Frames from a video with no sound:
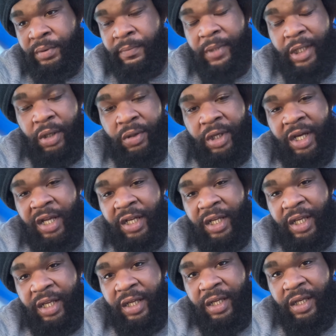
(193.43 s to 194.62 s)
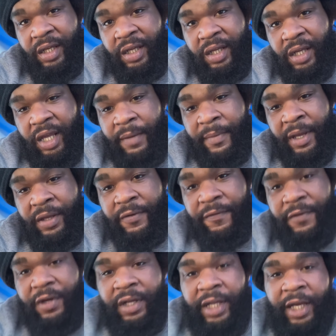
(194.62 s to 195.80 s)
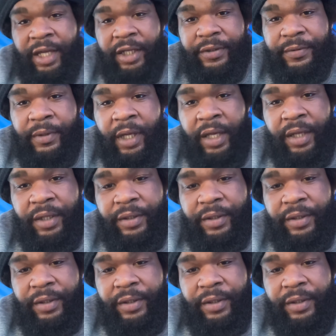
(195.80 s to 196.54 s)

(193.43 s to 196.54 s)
but on the other hand it make you feel like hey